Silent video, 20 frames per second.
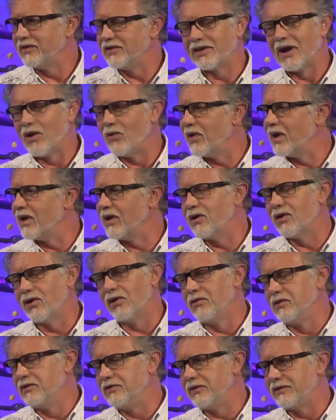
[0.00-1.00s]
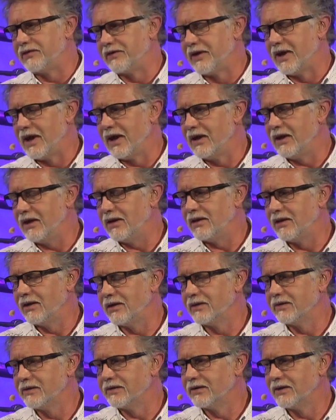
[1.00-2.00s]
So I want to encourage you tonight
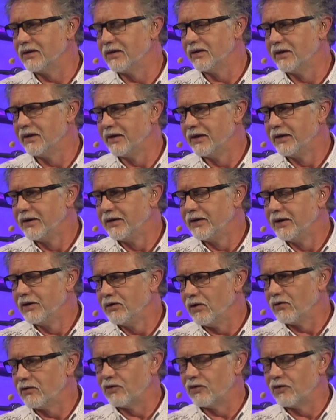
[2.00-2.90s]
not